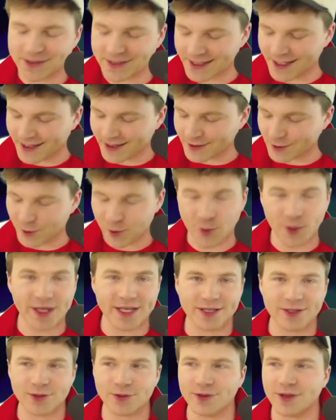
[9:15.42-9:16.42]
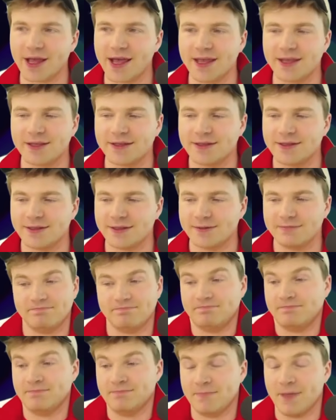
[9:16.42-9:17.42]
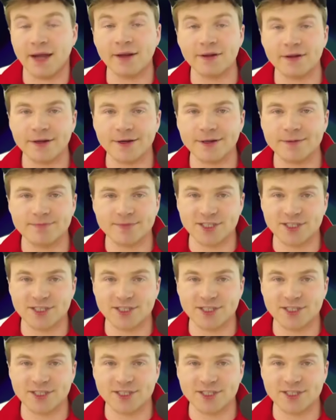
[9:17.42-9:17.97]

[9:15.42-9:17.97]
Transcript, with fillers: sick. So we can do like, I don't know,